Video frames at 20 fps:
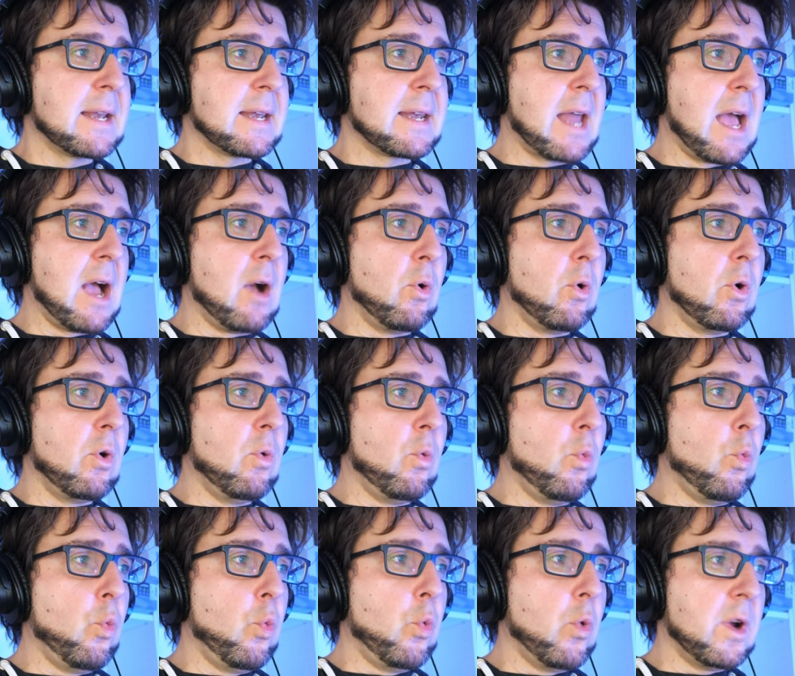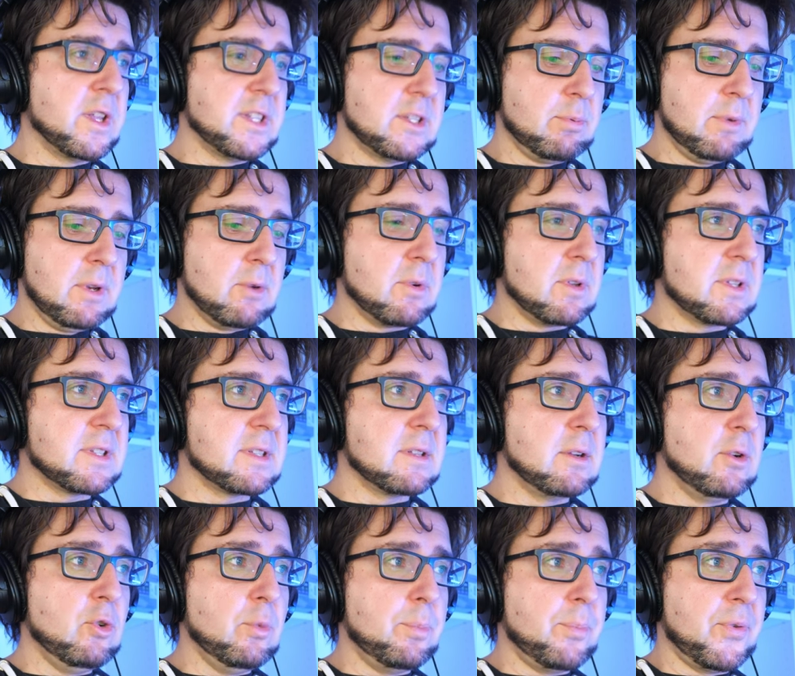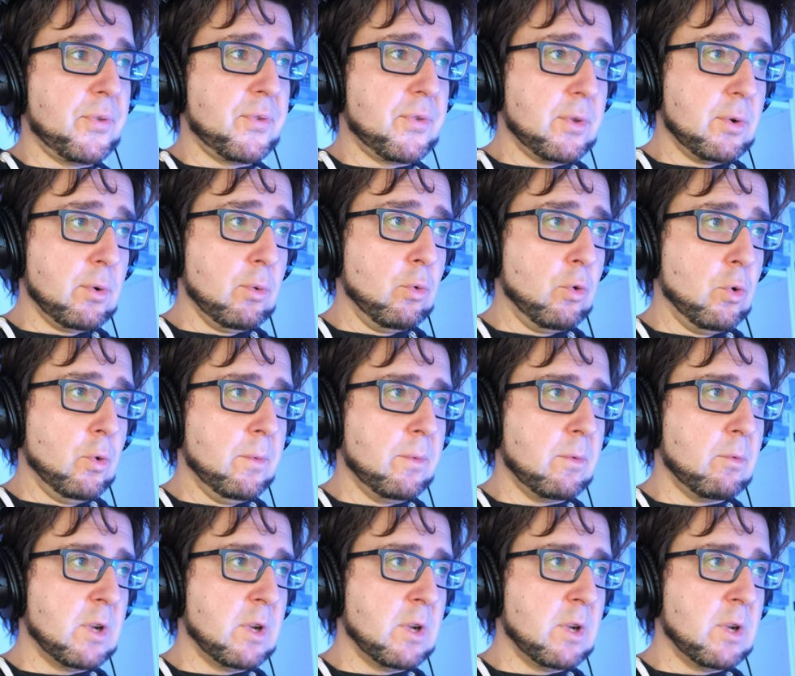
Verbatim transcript: Now, once we loop through,